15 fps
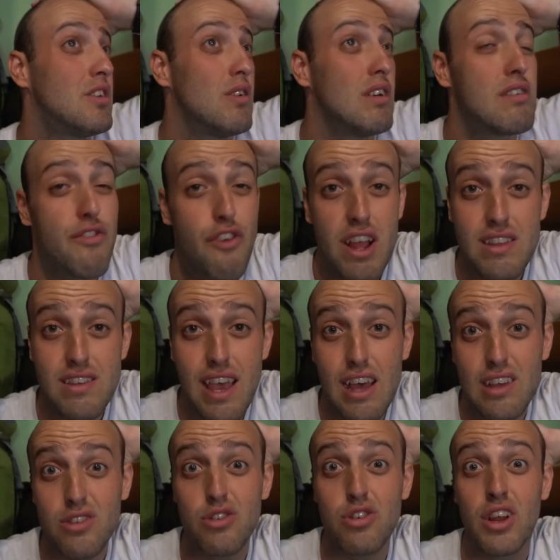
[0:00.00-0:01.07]
to his friend's
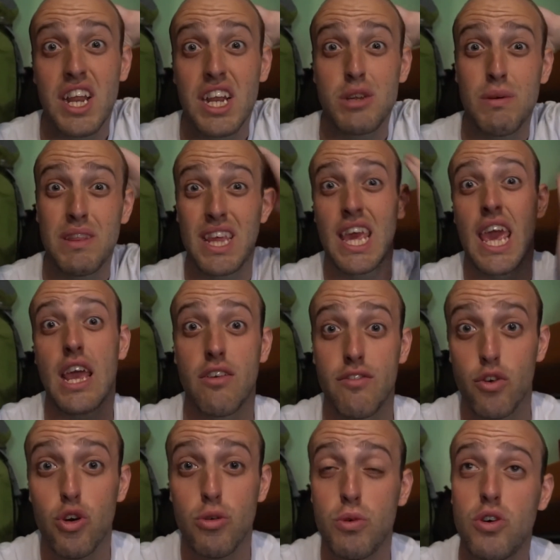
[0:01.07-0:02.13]
house who turned out to be the king of
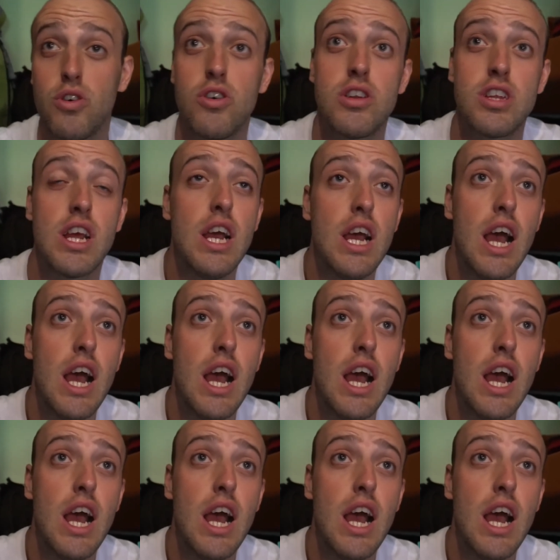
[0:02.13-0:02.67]
Ubud.